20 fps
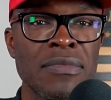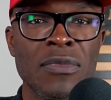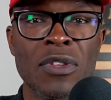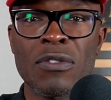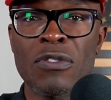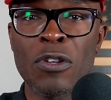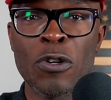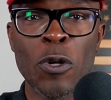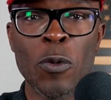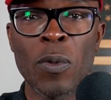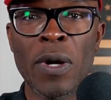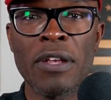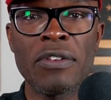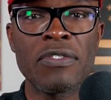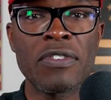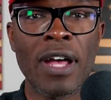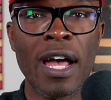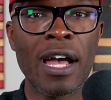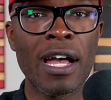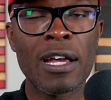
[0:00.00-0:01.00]
to the
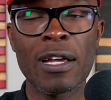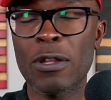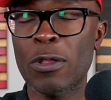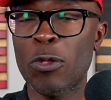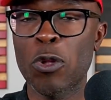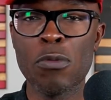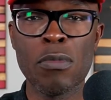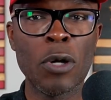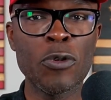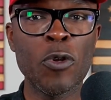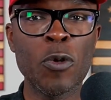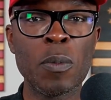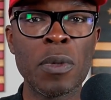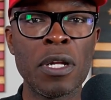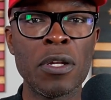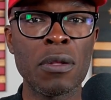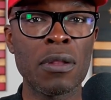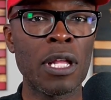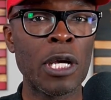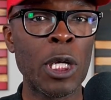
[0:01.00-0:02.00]
wayside, threw them out the
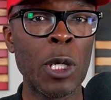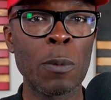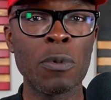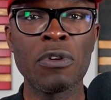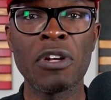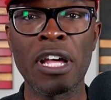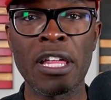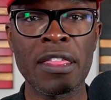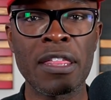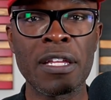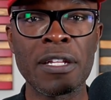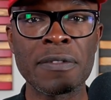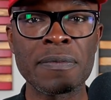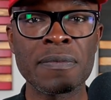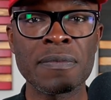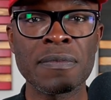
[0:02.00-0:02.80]
window like it were nothing.